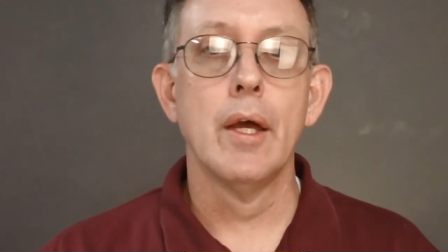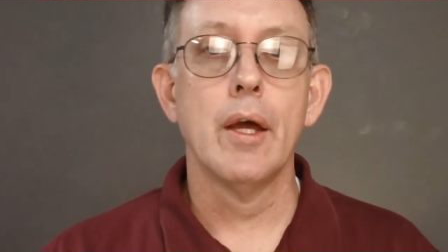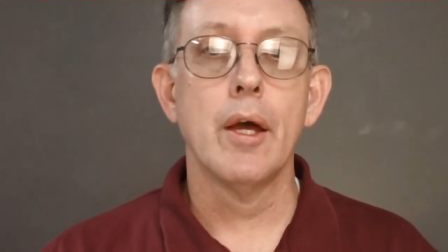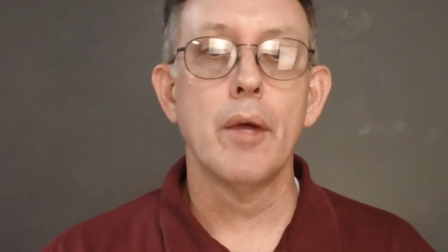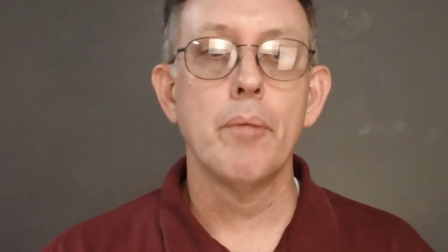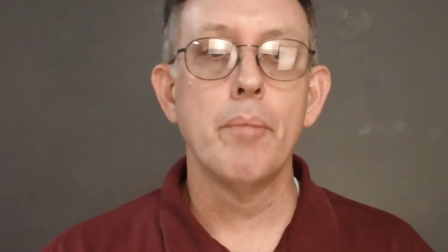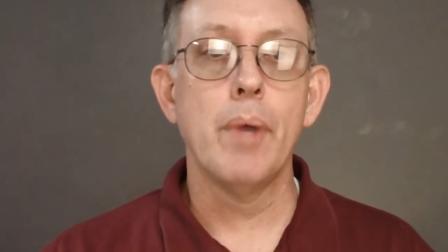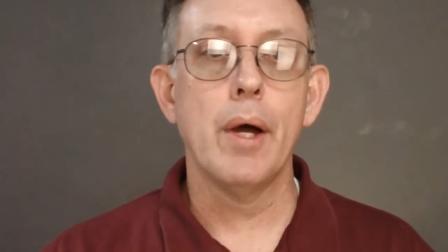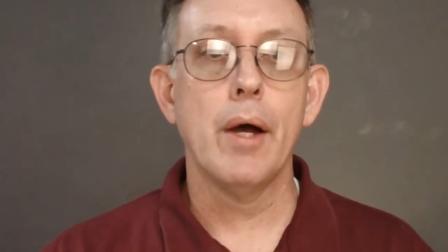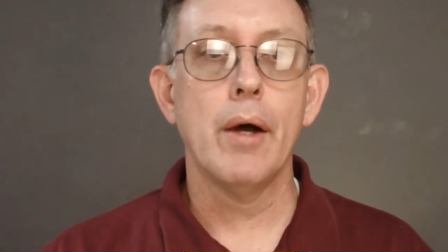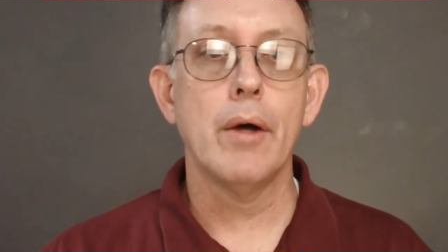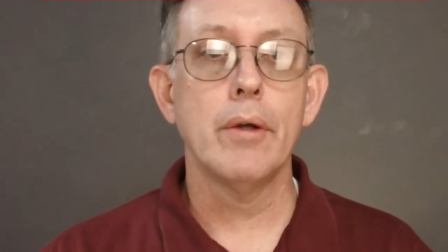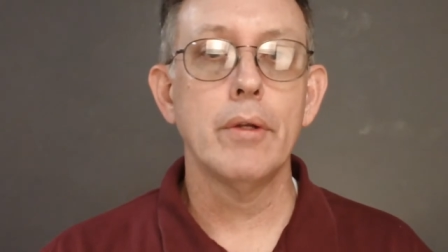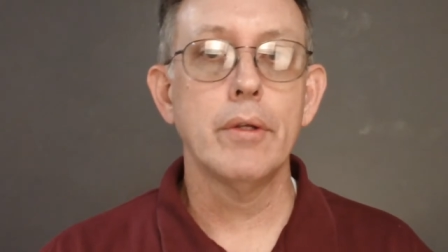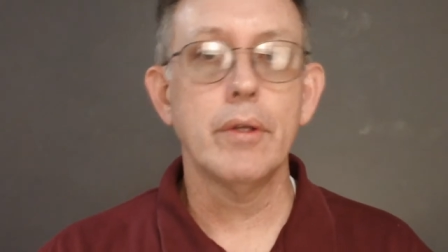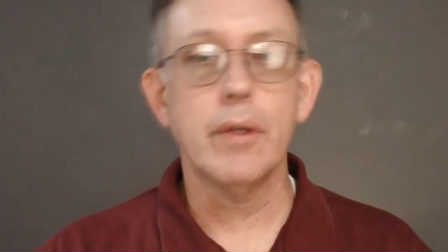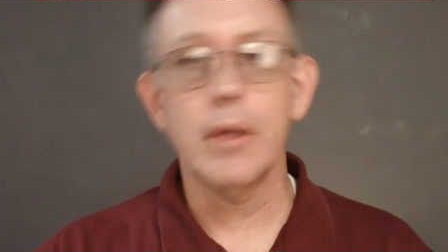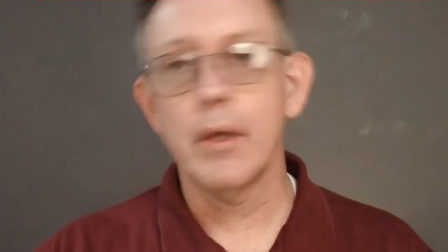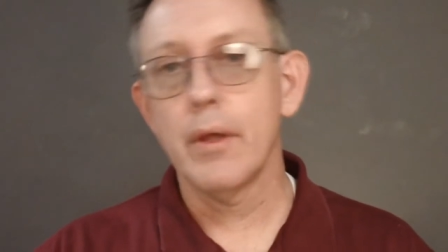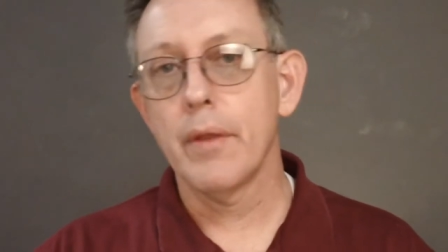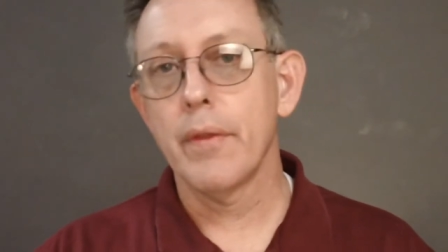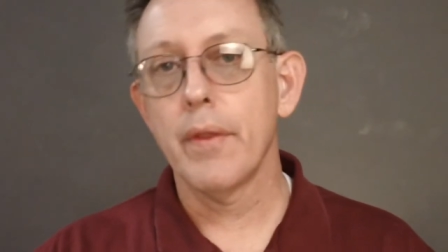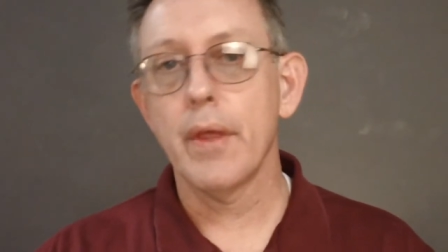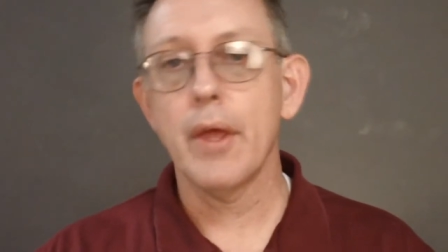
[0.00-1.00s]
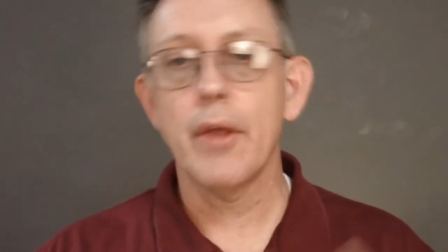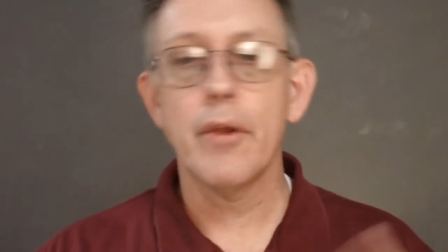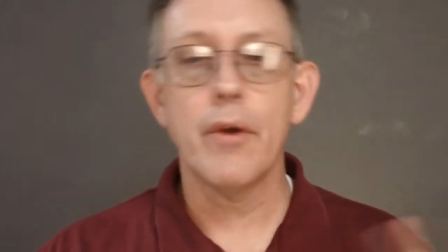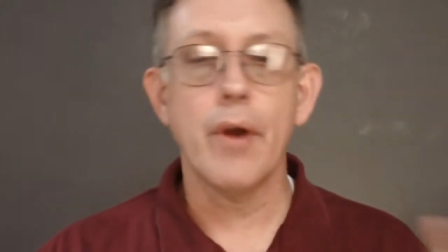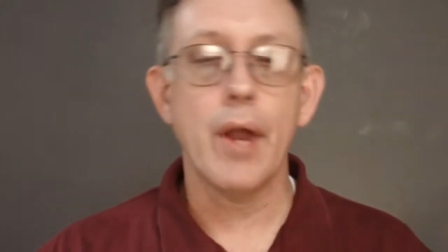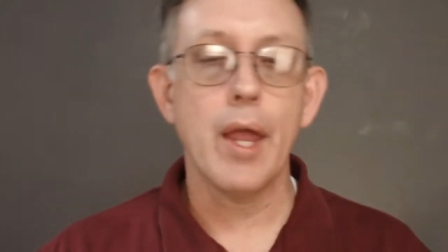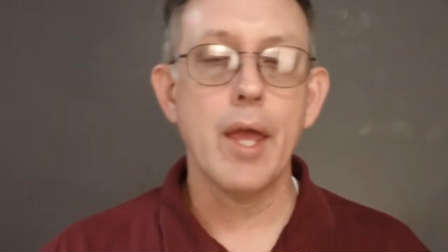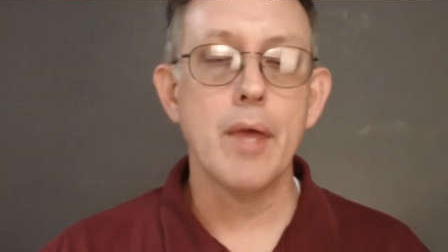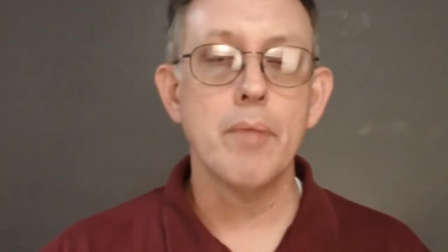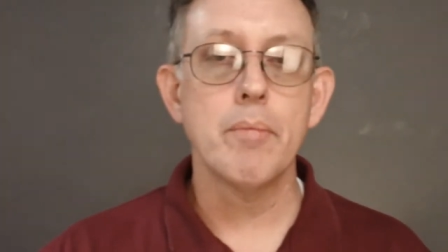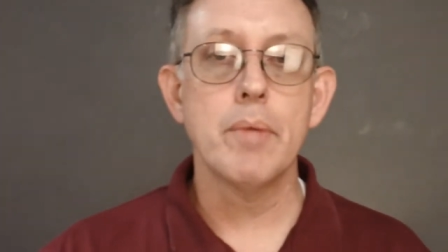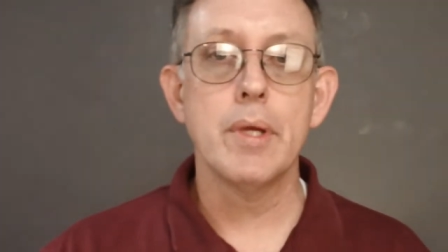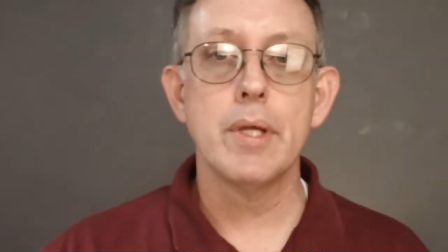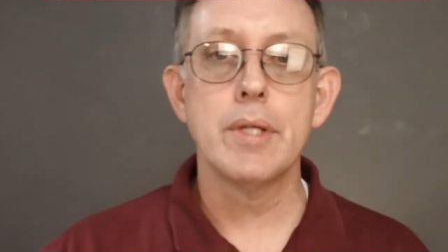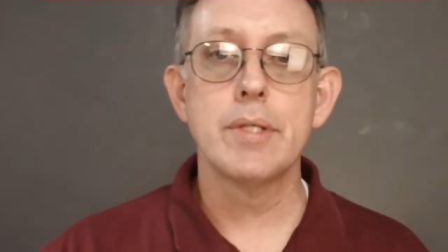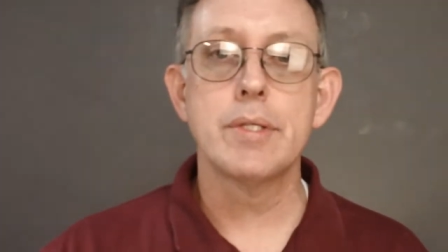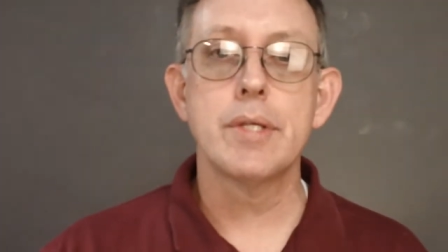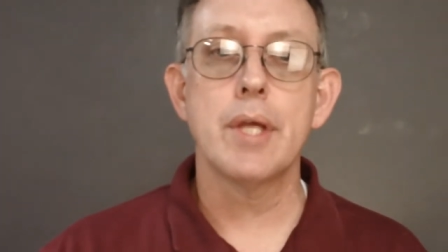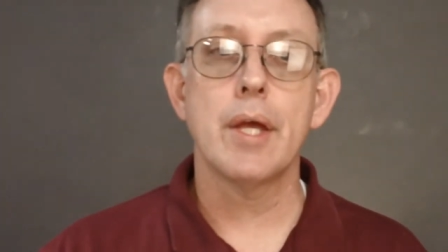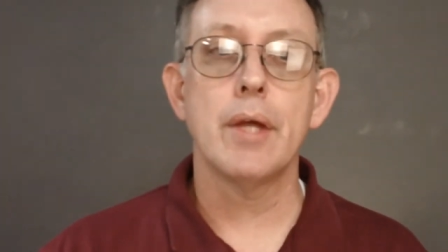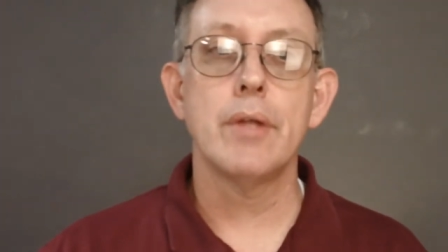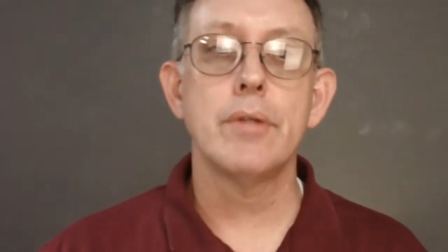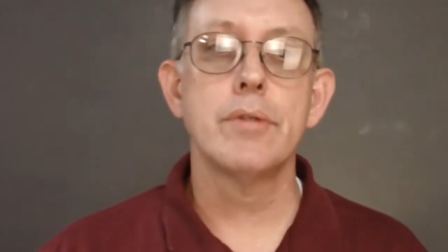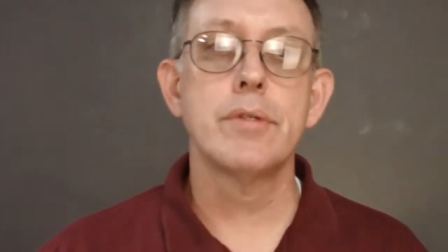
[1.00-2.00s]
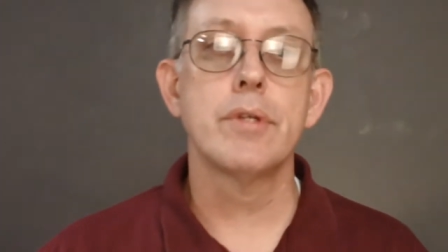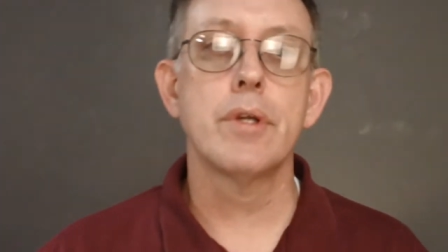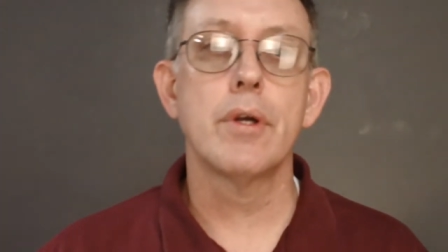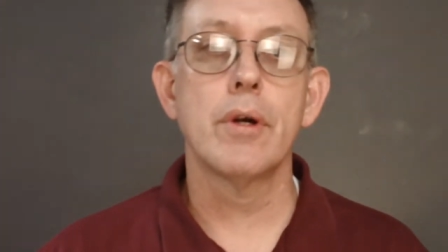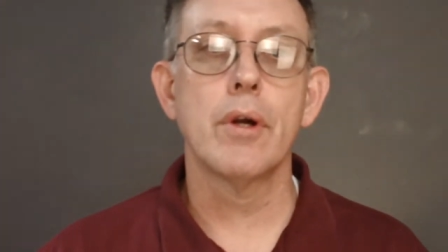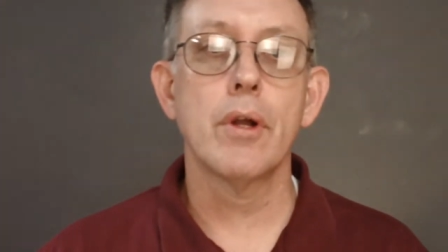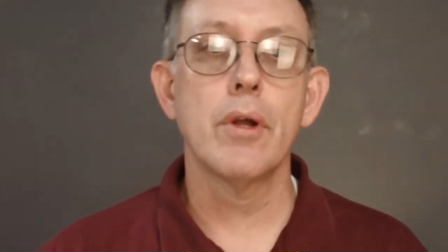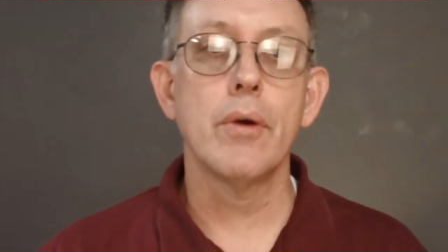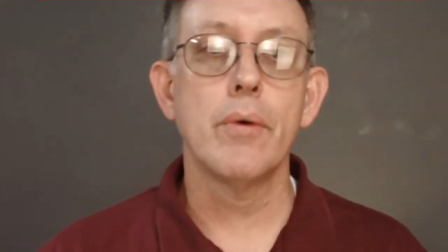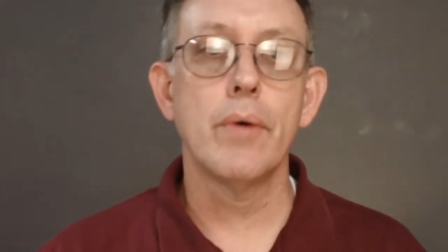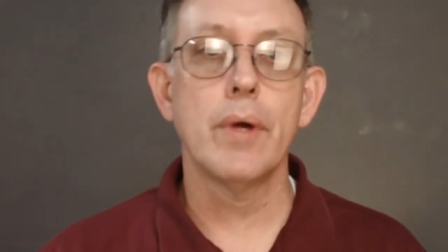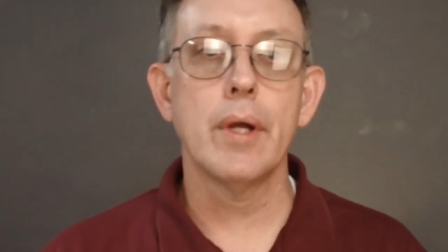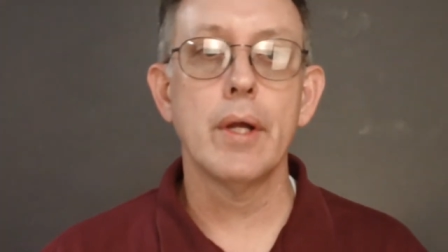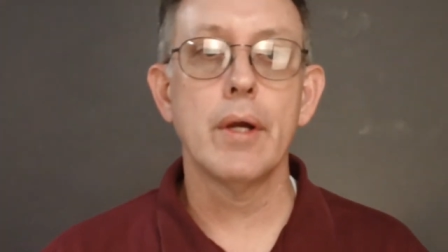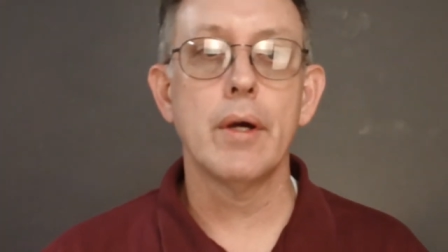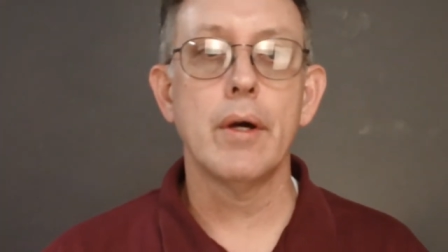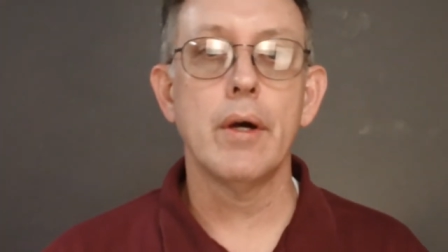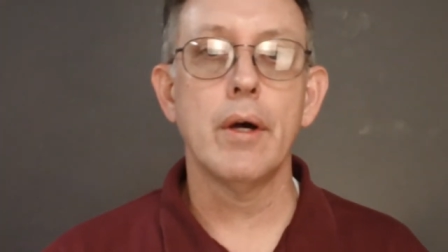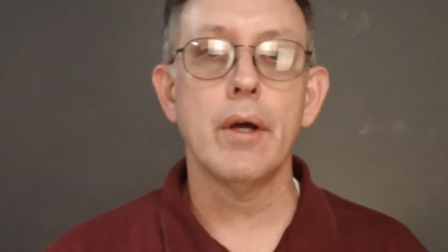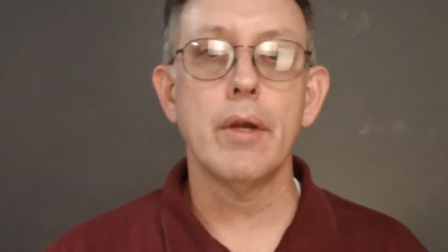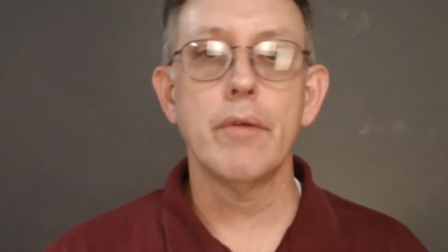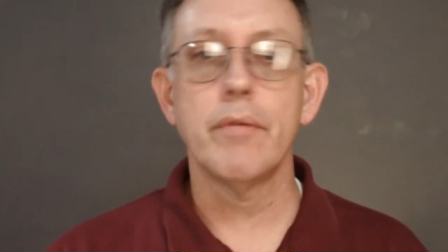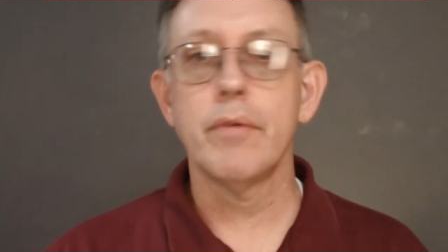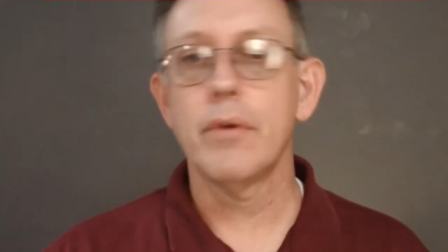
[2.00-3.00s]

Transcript: about uh, the other ambient sounds that are going on.